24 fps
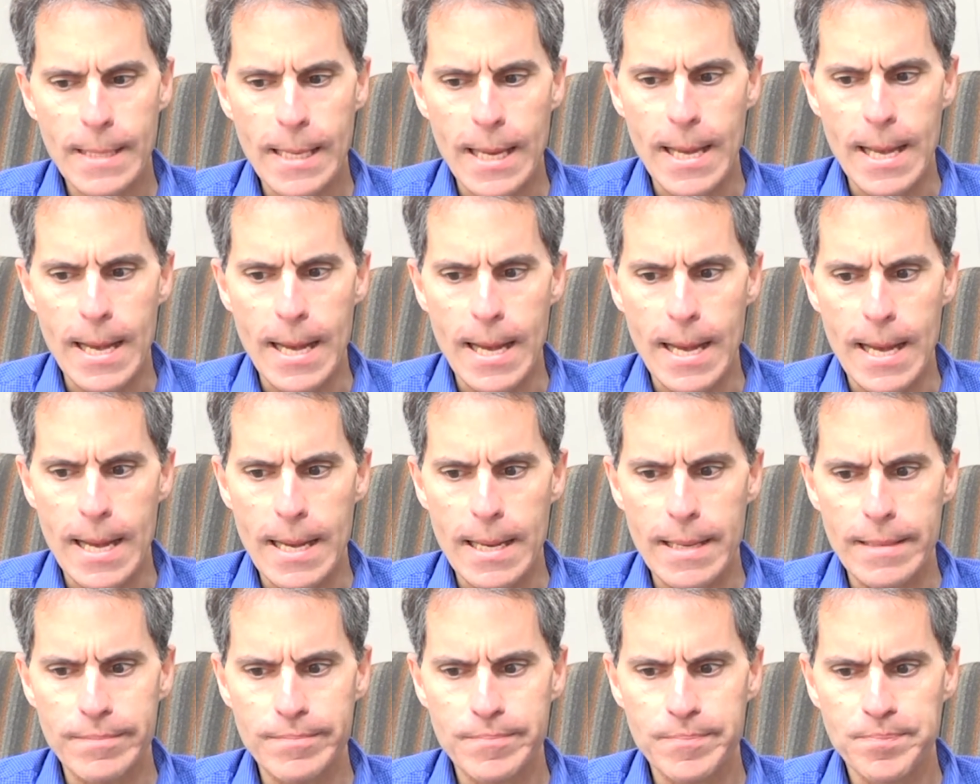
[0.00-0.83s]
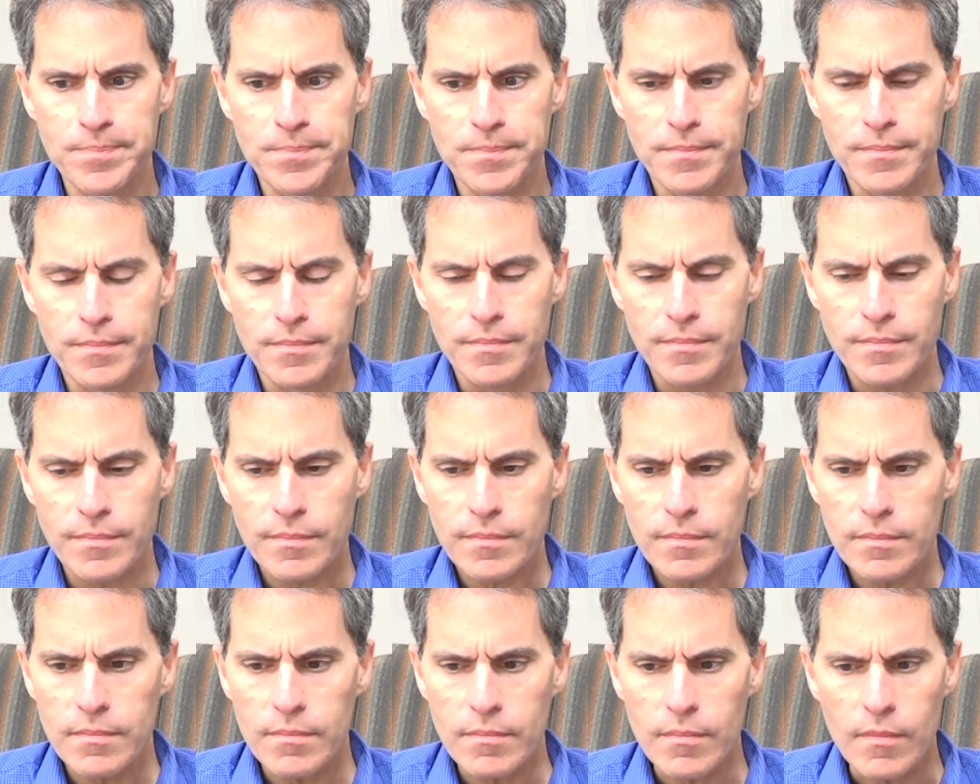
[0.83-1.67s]
Power
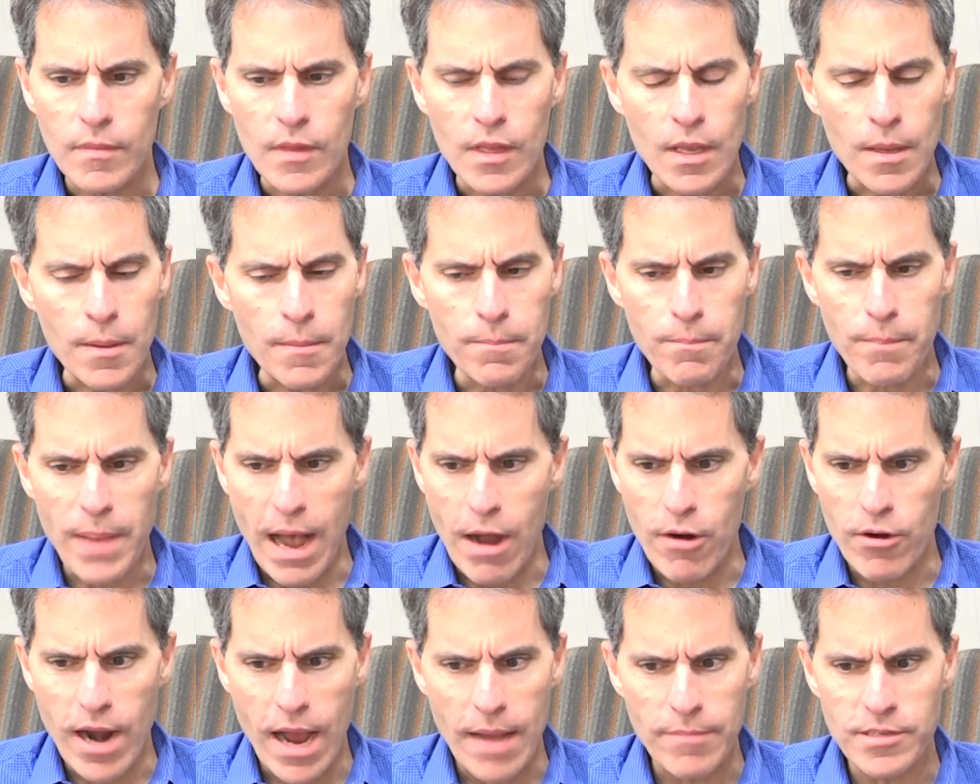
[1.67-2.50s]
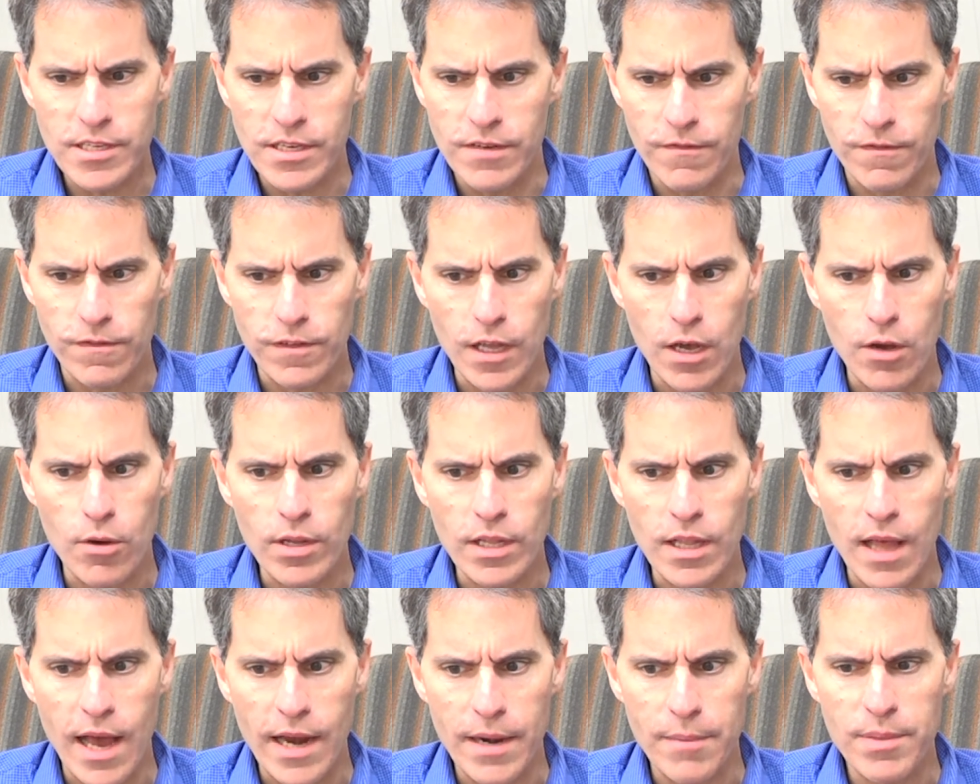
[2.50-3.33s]
Apps and Flow, a
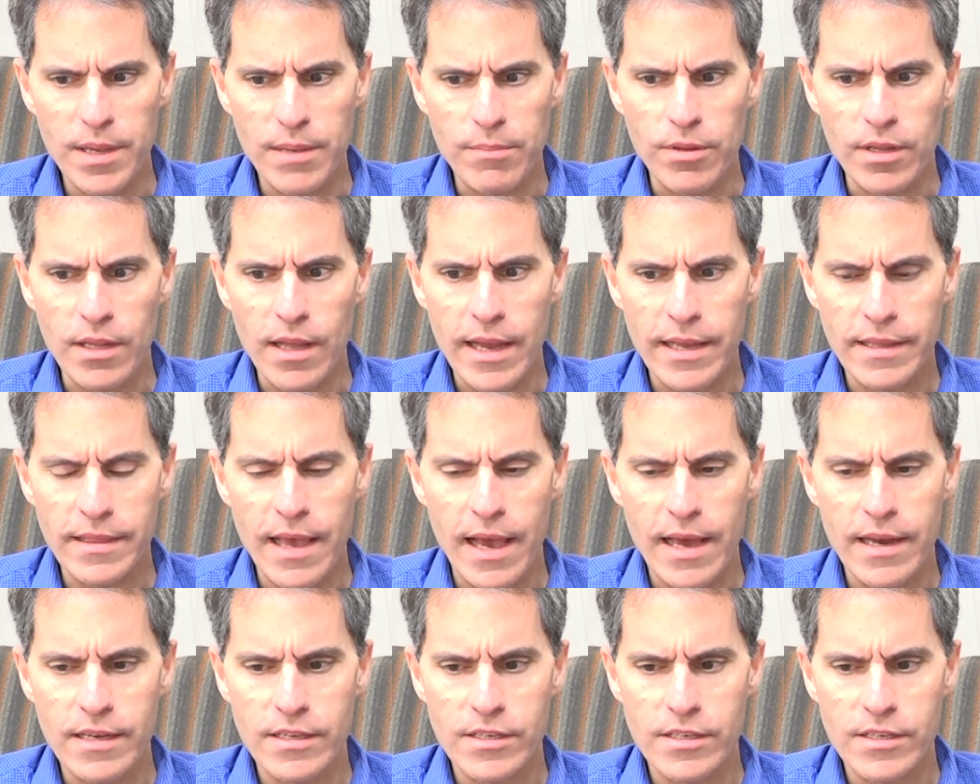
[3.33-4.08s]
lot of people like that.